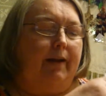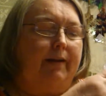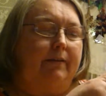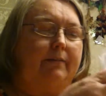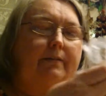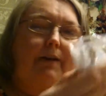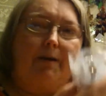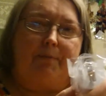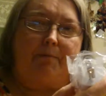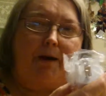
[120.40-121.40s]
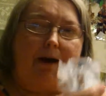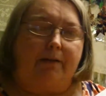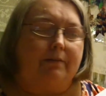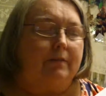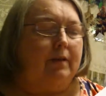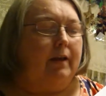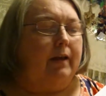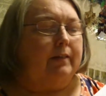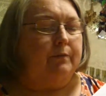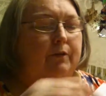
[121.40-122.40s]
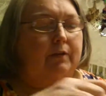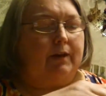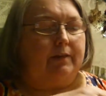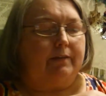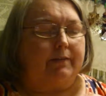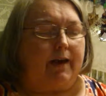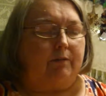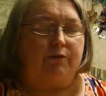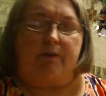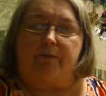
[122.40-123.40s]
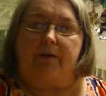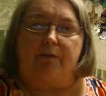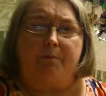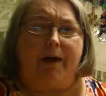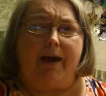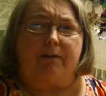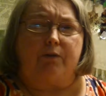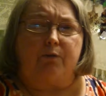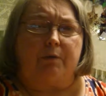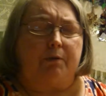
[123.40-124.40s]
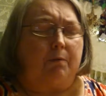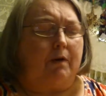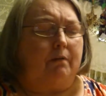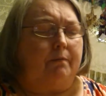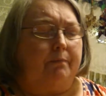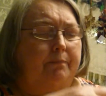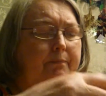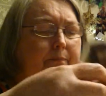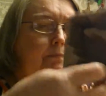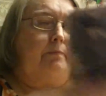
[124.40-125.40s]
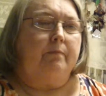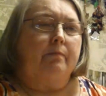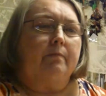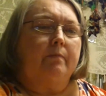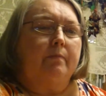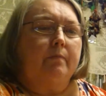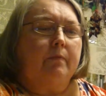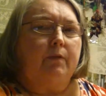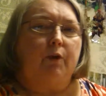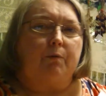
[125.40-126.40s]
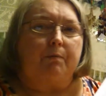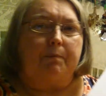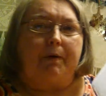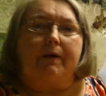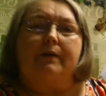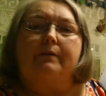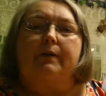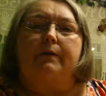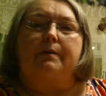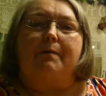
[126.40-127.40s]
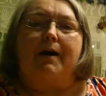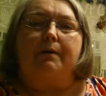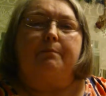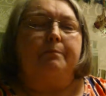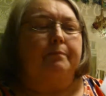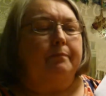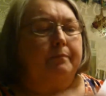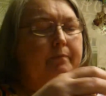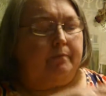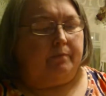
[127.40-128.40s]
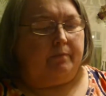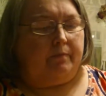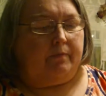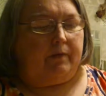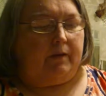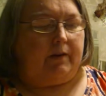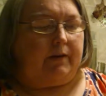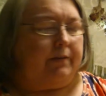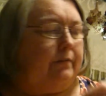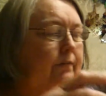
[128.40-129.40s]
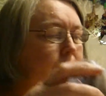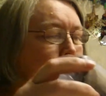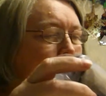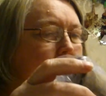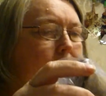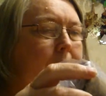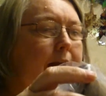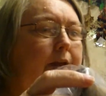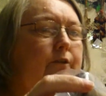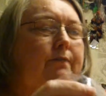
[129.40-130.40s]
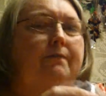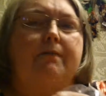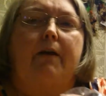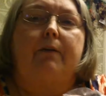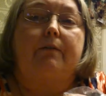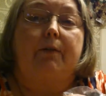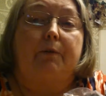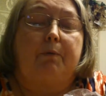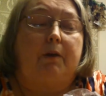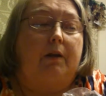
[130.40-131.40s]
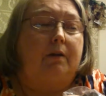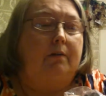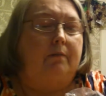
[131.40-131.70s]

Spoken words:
And that's in the top of the box. And then when you take this out, everything is packed extremely well, your warmer part is here on the bottom. Now this is the Bronze Age. Very, very pretty.